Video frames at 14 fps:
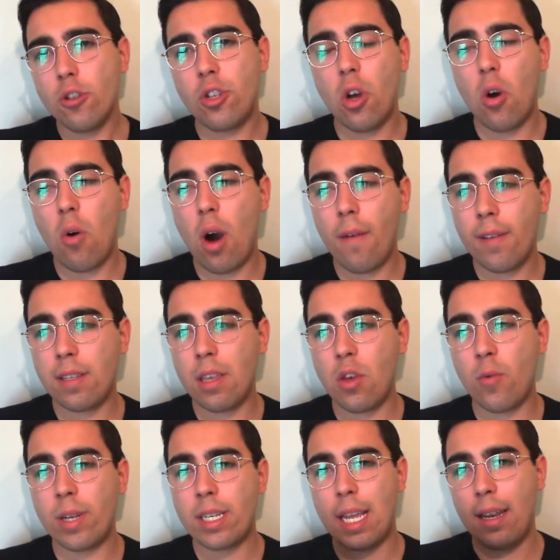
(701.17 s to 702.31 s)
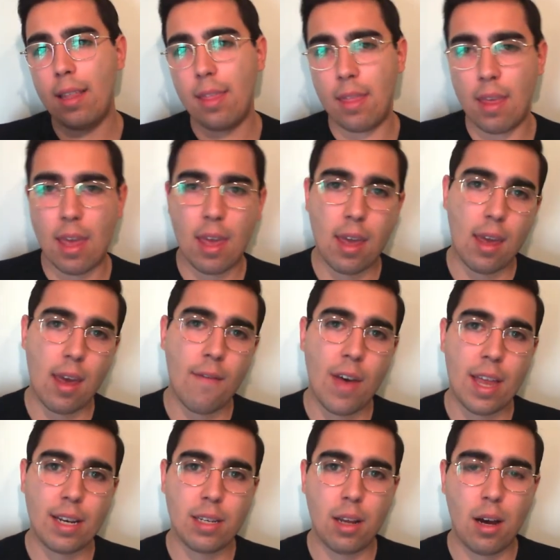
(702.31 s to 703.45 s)
So obviously, you attended the
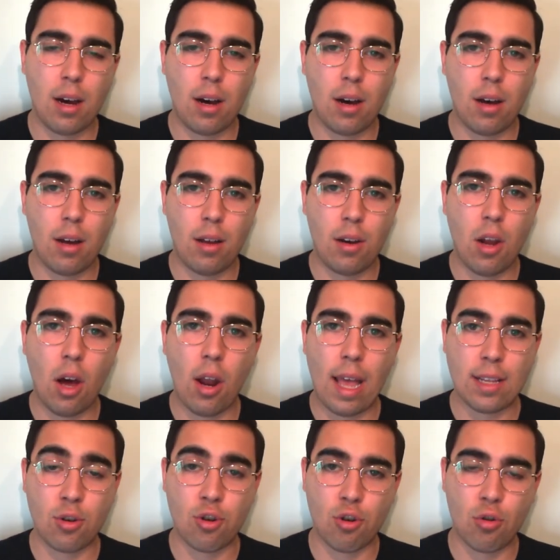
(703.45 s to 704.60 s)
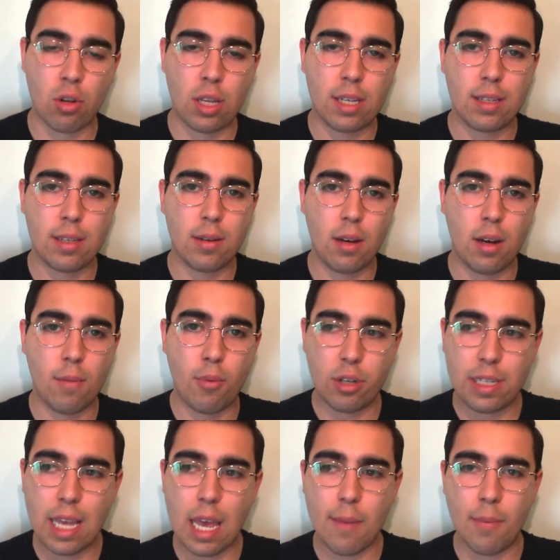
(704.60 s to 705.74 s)
event uh, not as a journalist uh, per
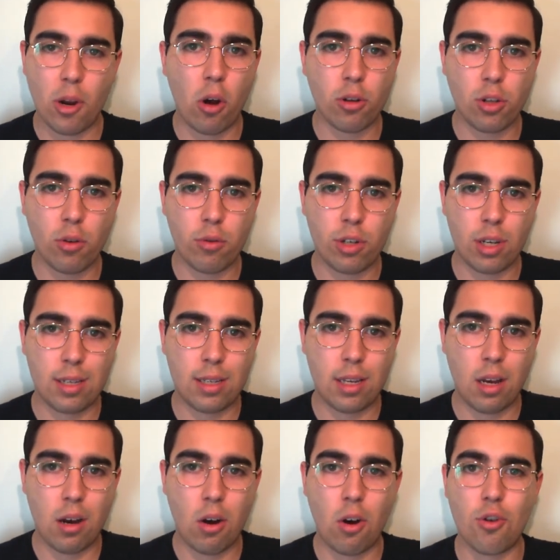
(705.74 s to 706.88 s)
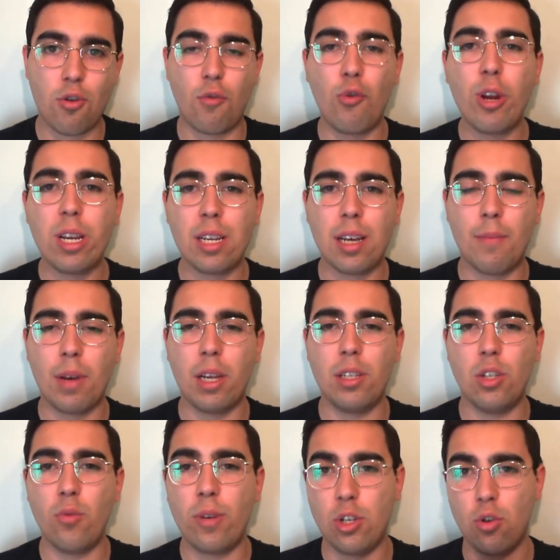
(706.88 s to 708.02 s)
se, but also just uh, on your free time because
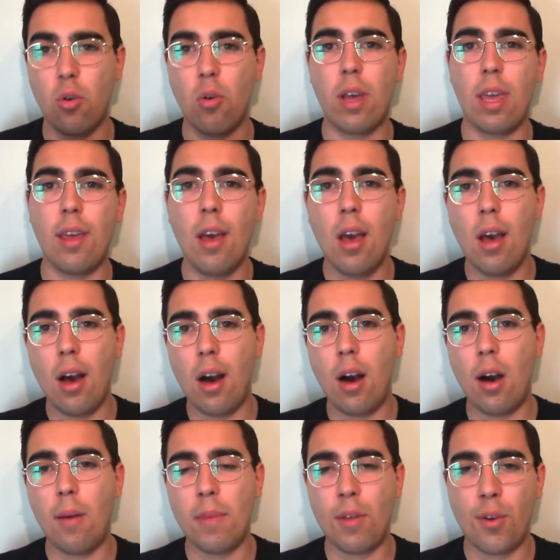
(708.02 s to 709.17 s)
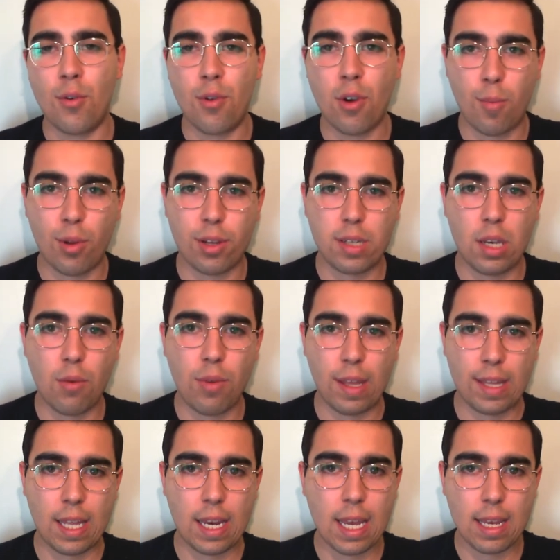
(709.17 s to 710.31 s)
you enjoy uh, Milo Yiannopoulos and you think
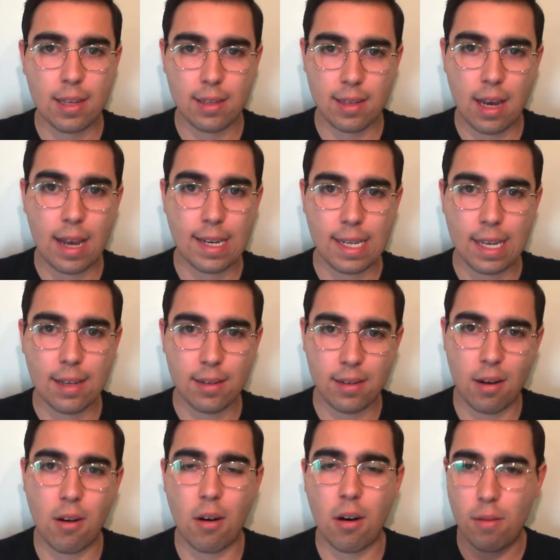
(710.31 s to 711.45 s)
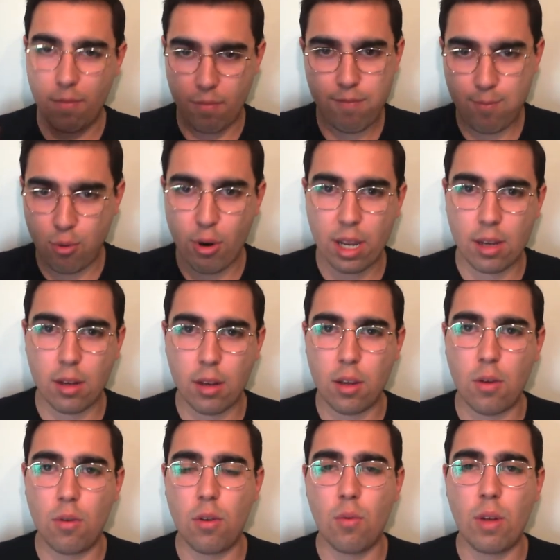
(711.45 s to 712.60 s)
that his ideas are pretty good. You
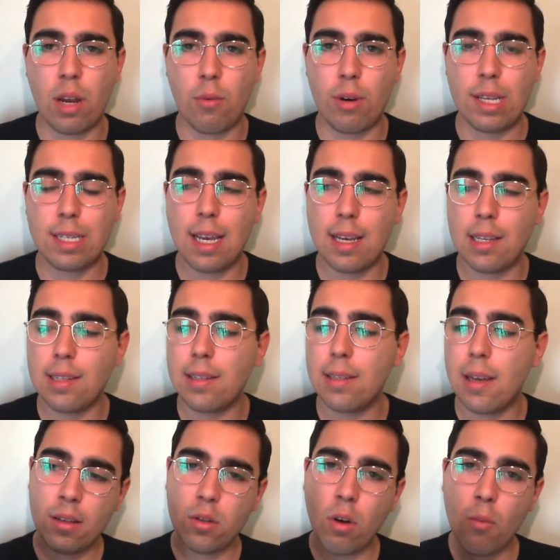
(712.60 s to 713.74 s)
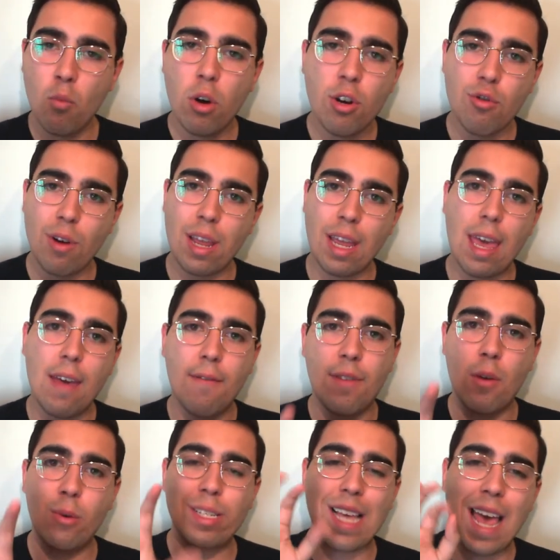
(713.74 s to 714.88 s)
you like what he says. So I'm wondering if
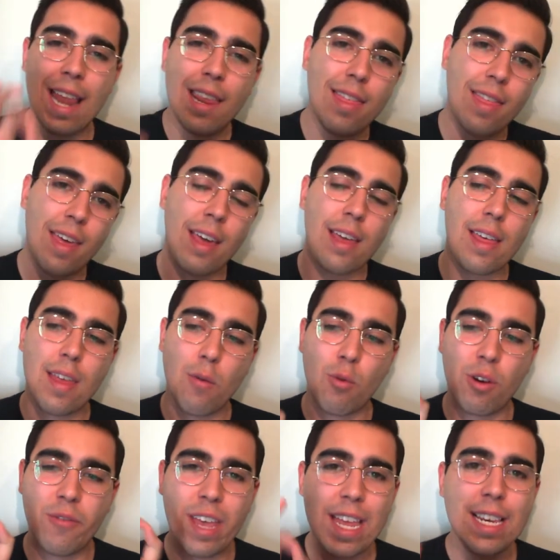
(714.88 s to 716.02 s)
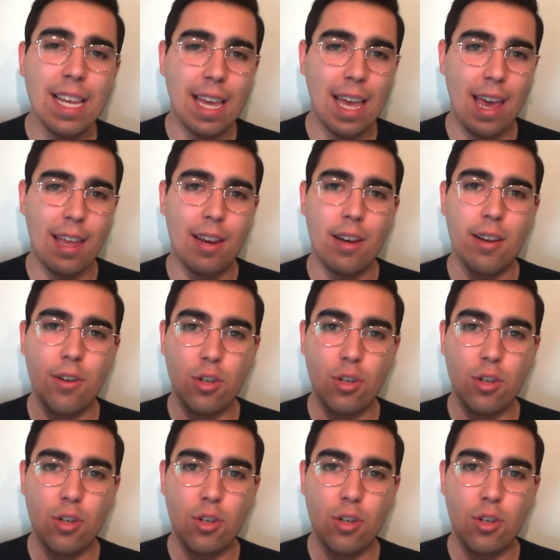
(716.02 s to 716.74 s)
there was anything that would have indicated